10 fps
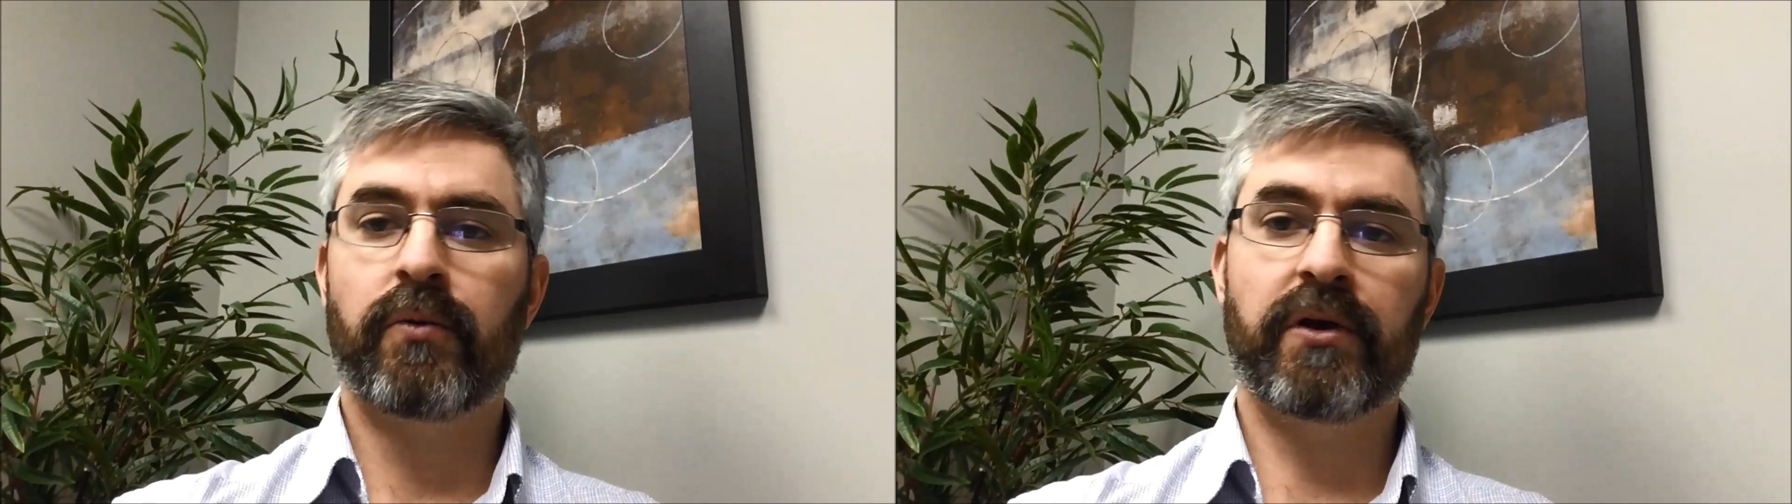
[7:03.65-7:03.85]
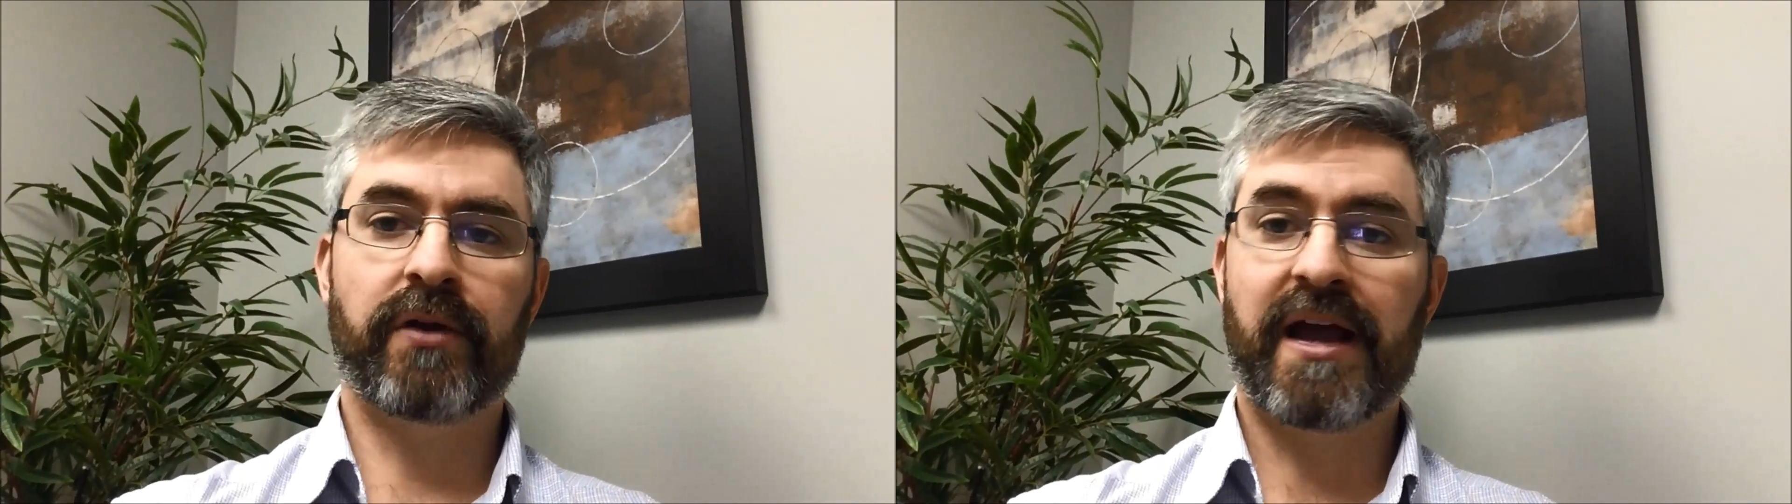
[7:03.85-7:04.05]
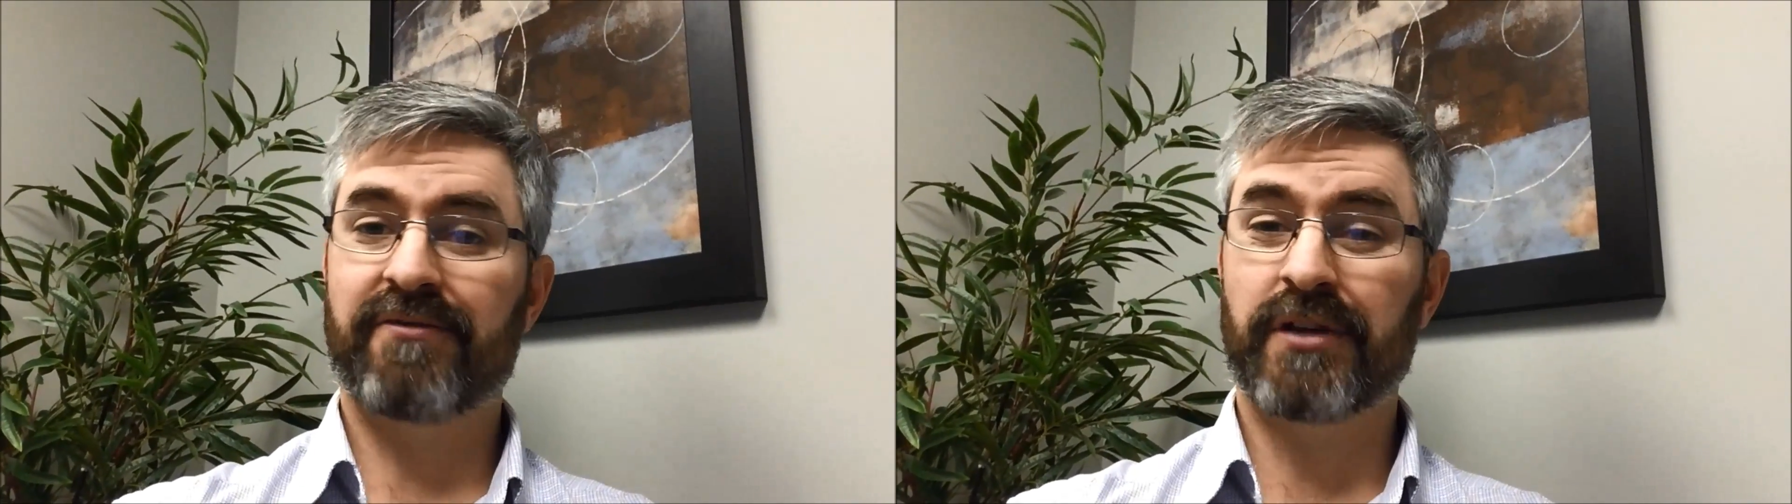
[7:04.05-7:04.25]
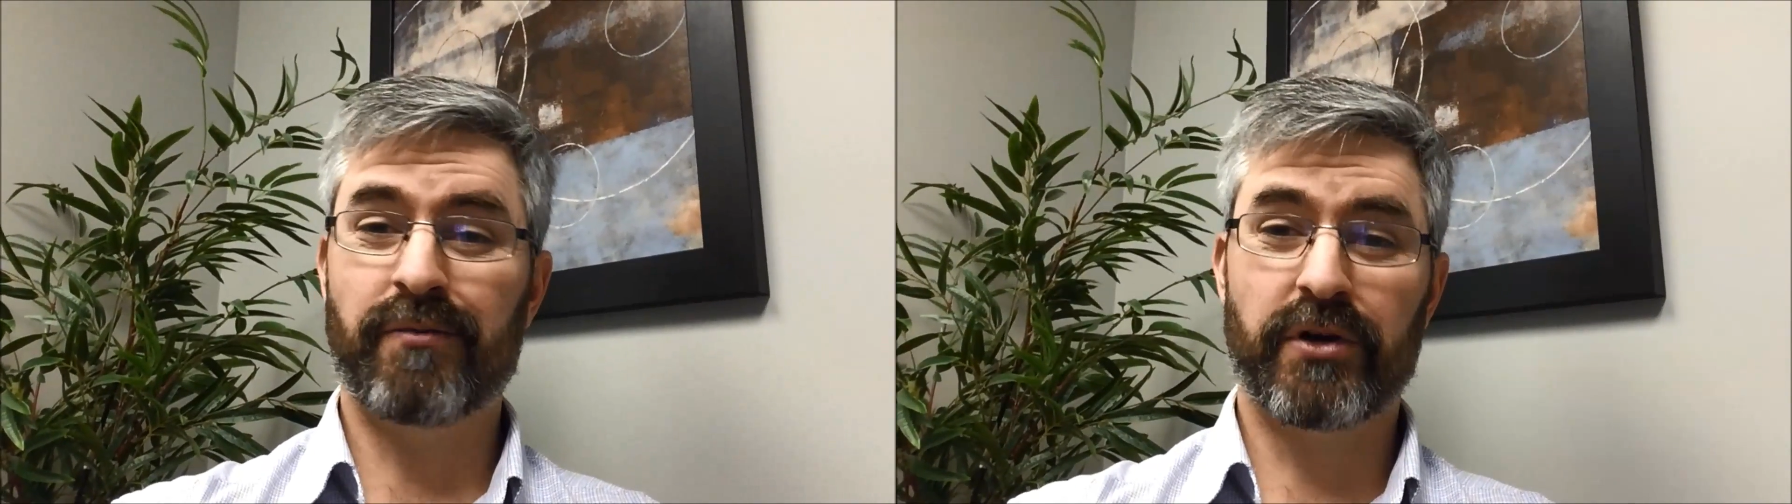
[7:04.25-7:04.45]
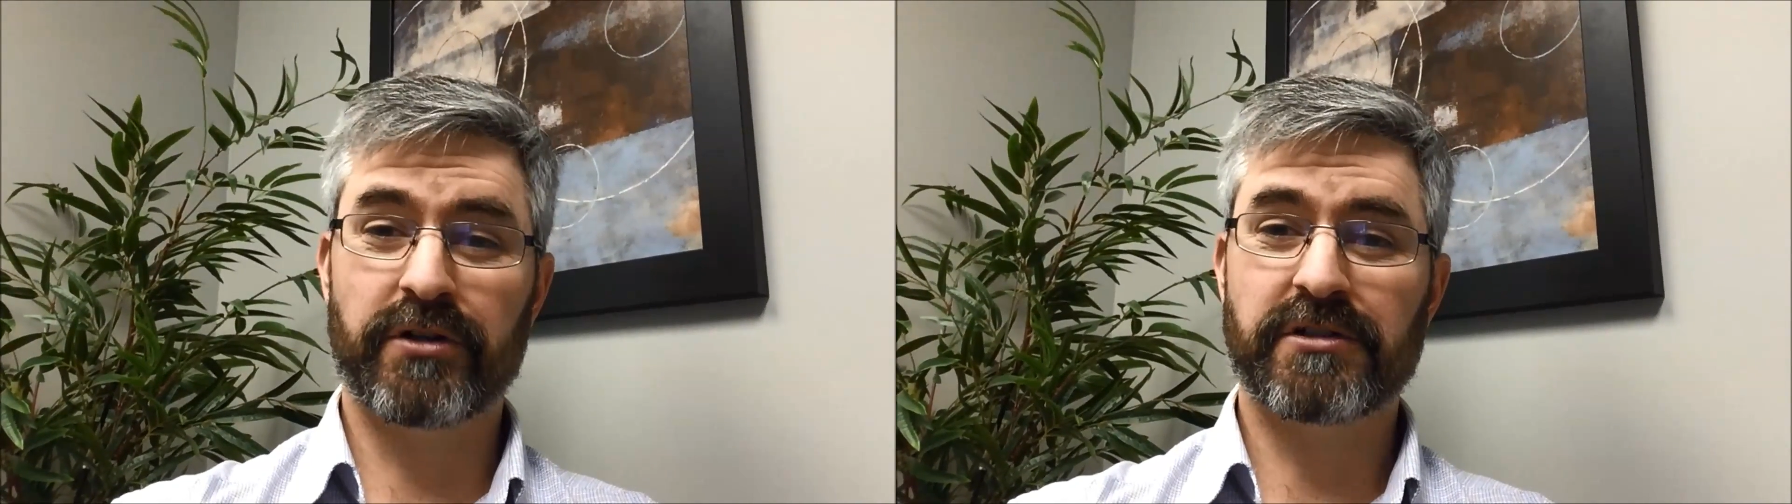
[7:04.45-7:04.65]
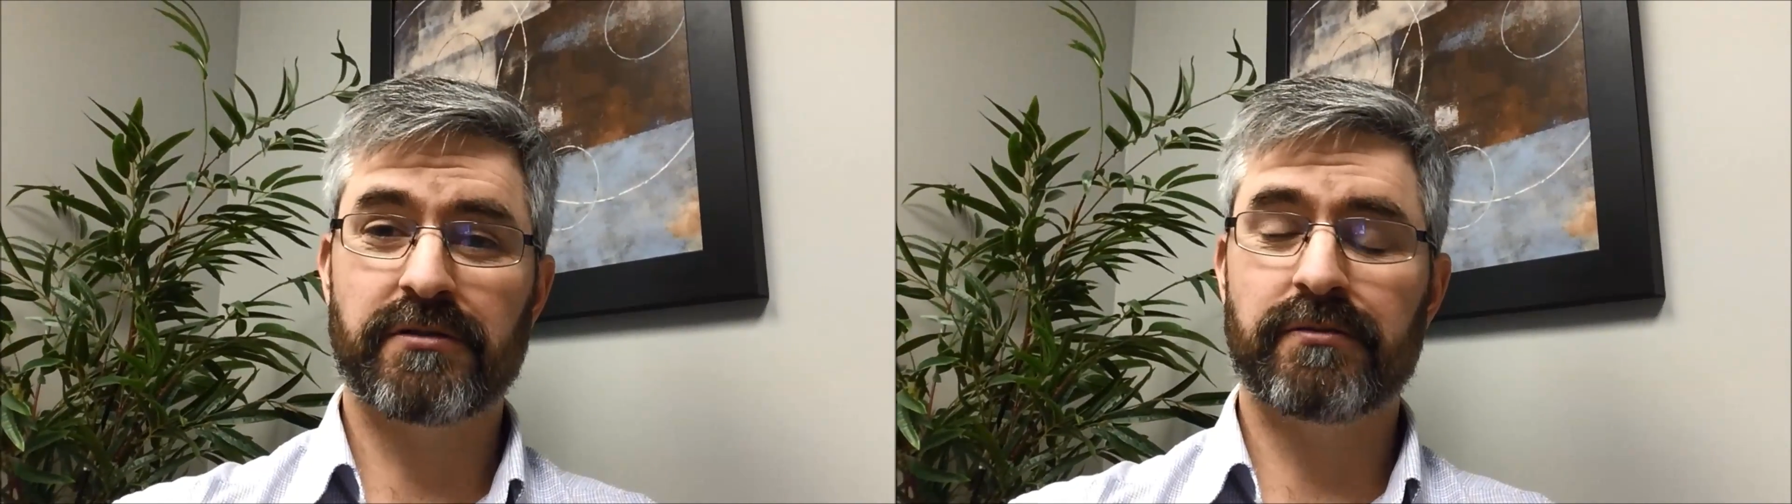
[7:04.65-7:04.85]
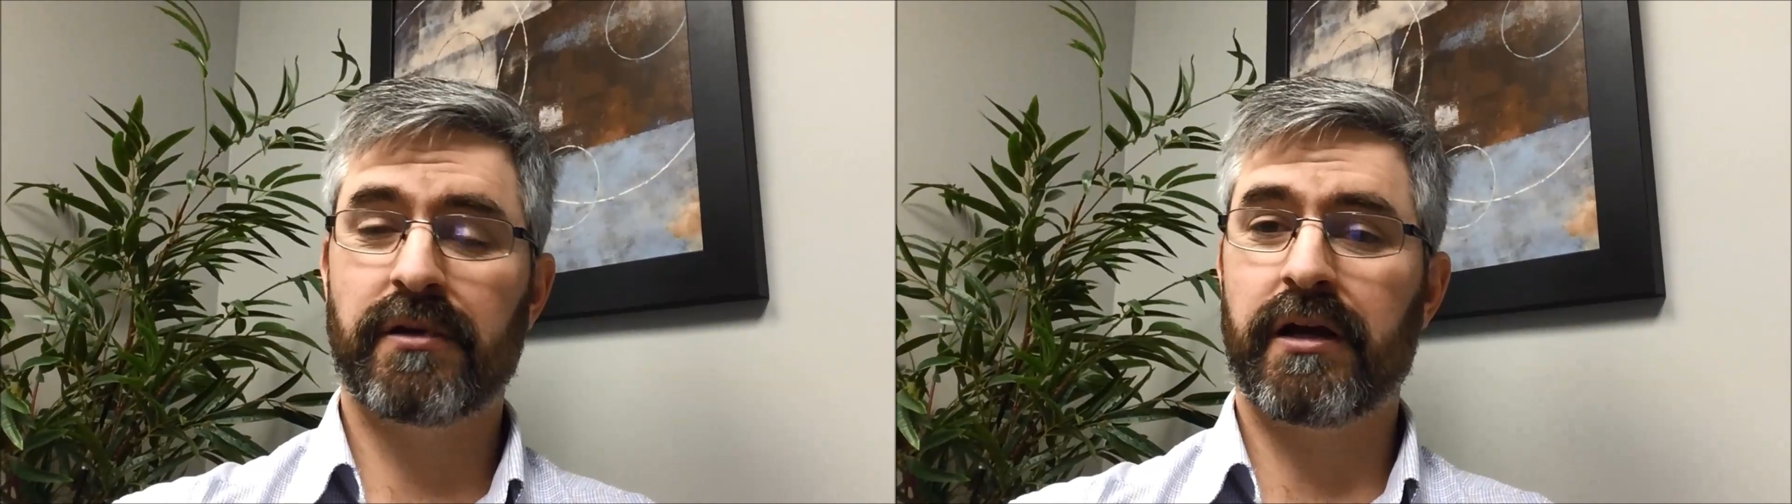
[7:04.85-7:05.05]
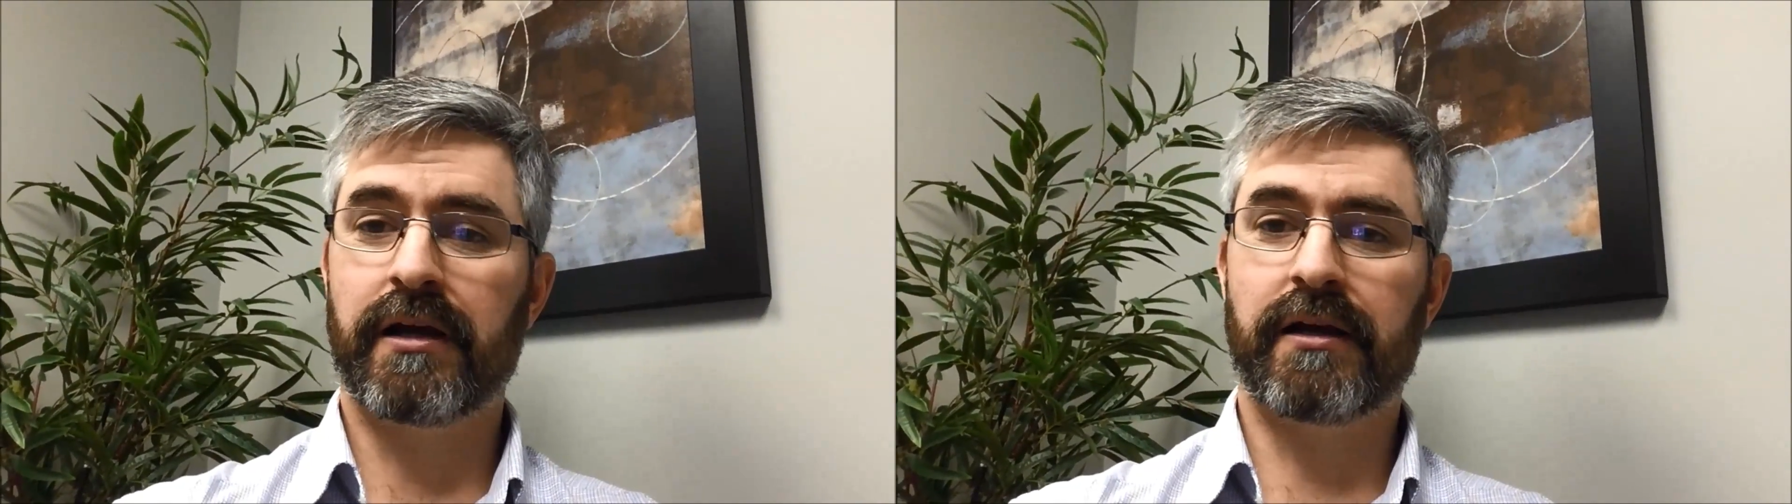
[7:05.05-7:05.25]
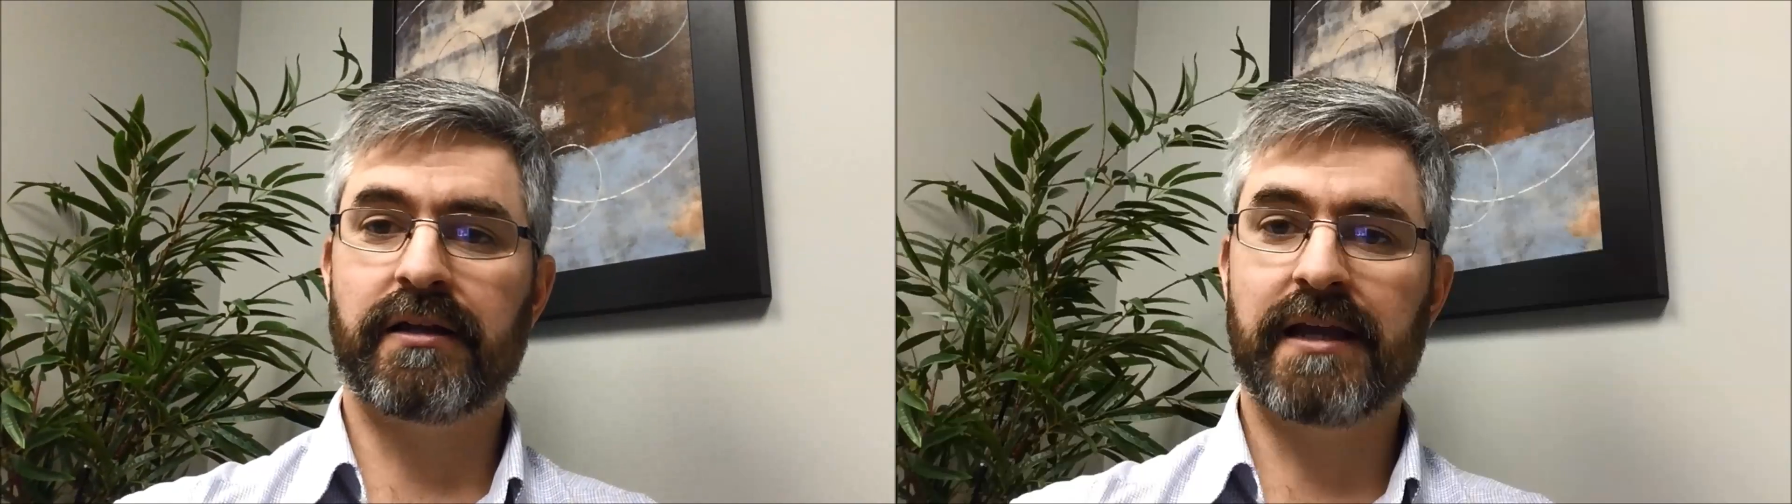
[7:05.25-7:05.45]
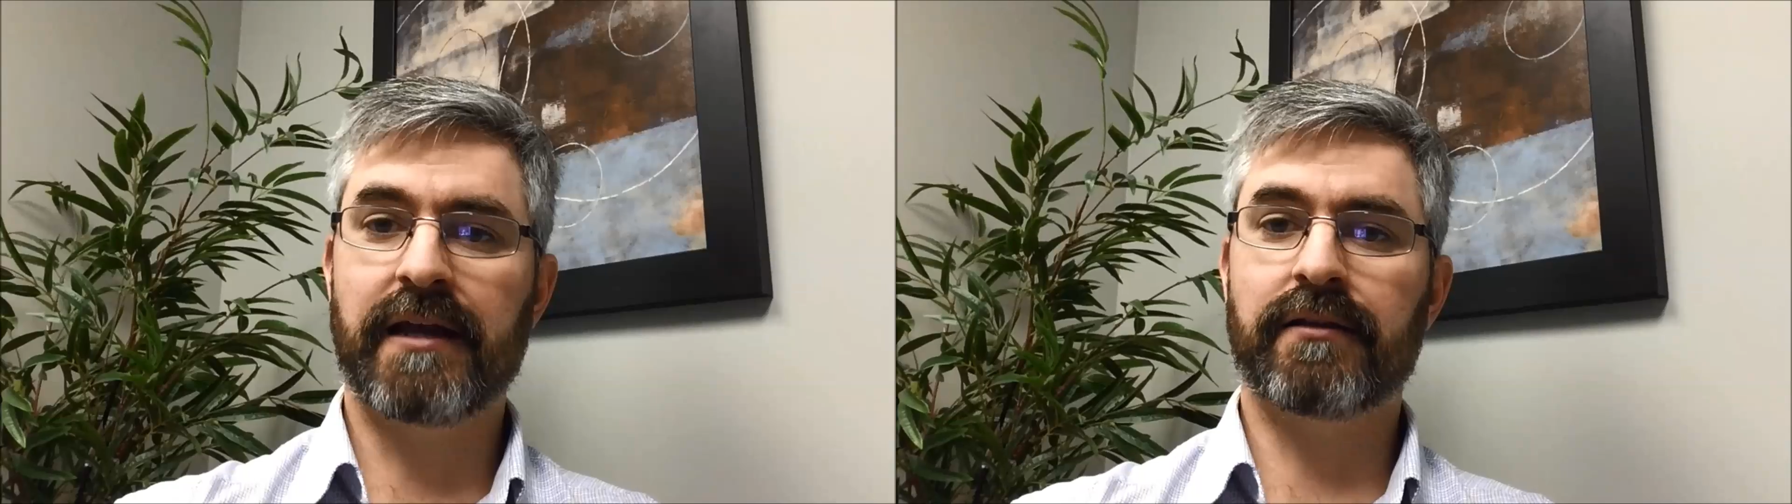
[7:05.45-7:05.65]
We don't have numbers
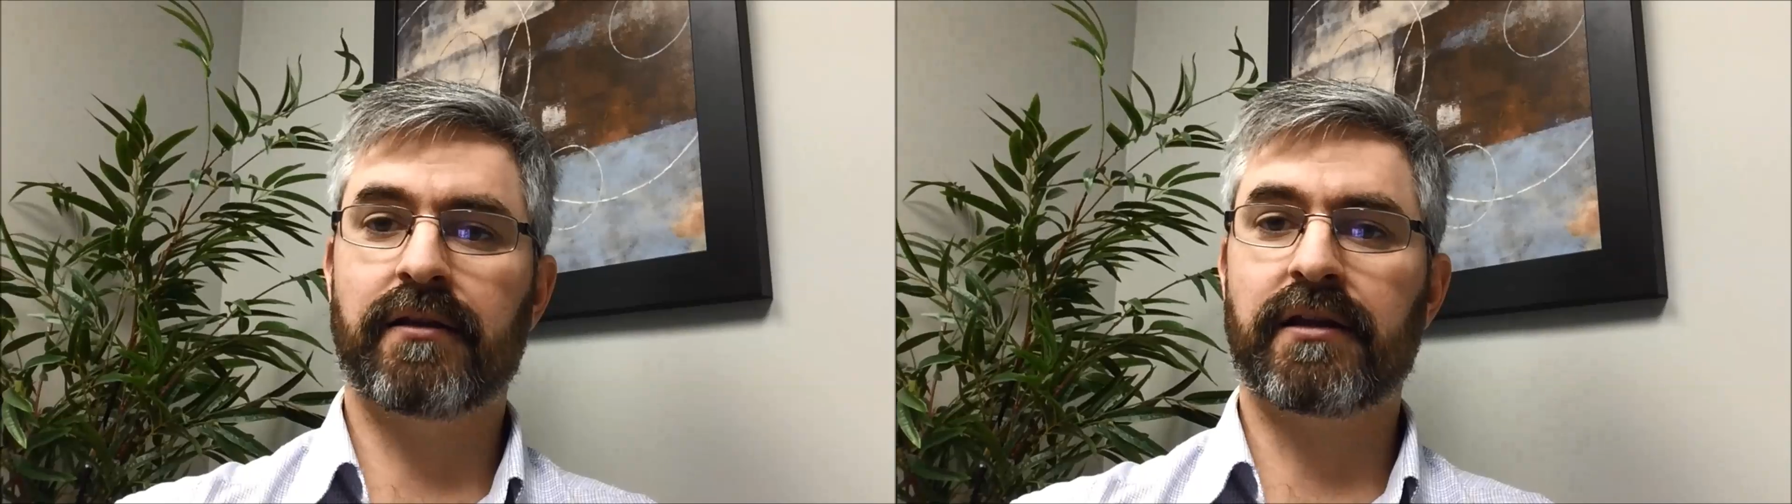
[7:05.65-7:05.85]
yet.